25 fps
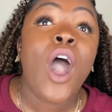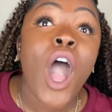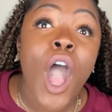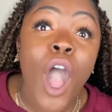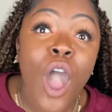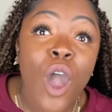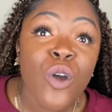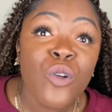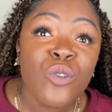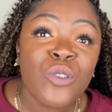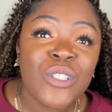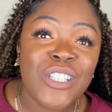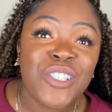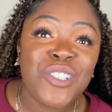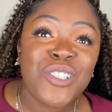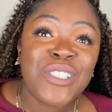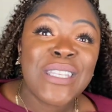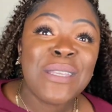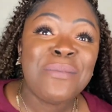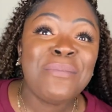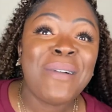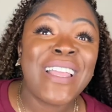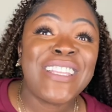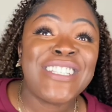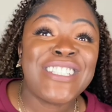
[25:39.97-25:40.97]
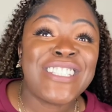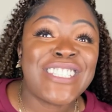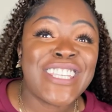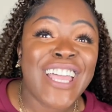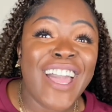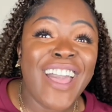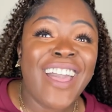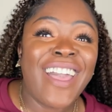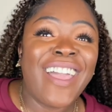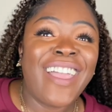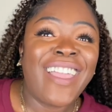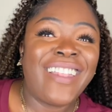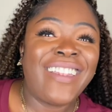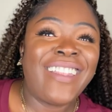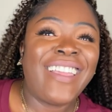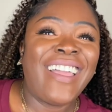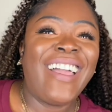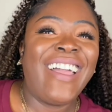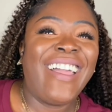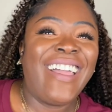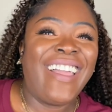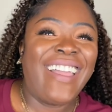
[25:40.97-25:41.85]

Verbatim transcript: Oh, did you see my shirt?